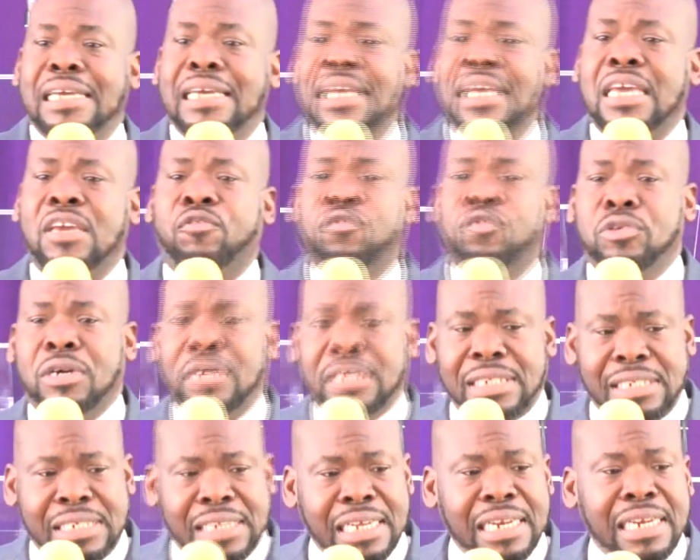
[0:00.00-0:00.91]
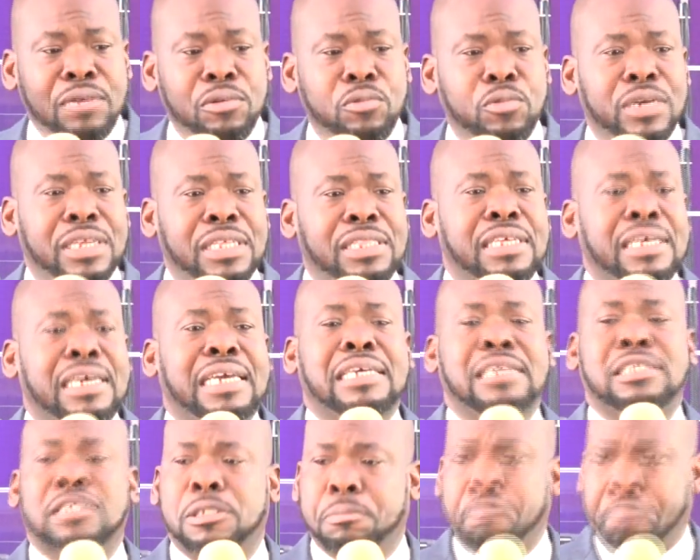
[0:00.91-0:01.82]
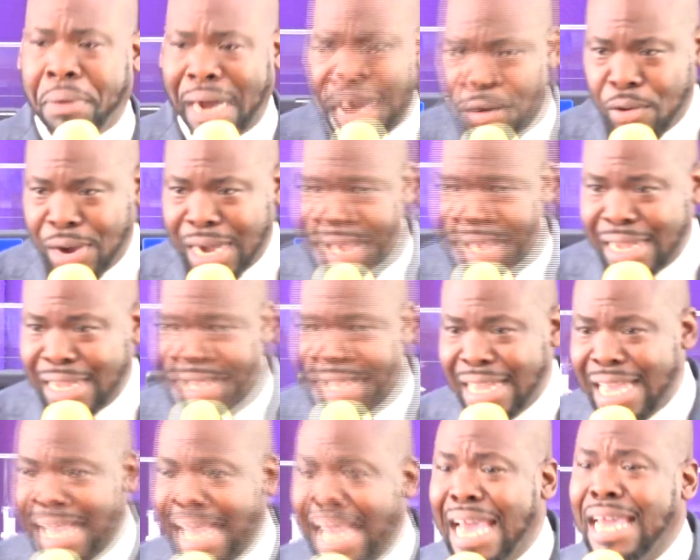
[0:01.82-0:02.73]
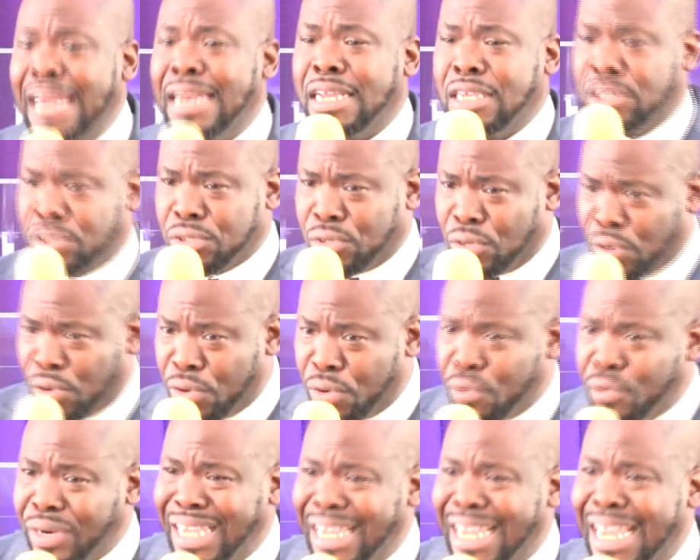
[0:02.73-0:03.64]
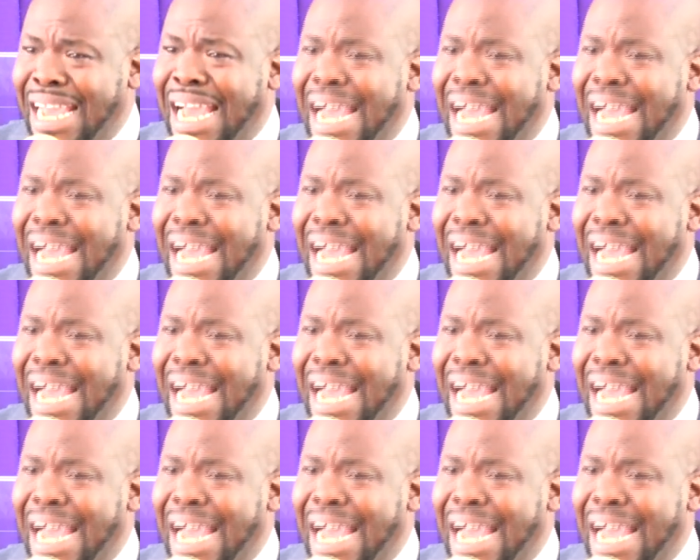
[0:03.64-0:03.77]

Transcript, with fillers: if you are dealing with His power and His glory,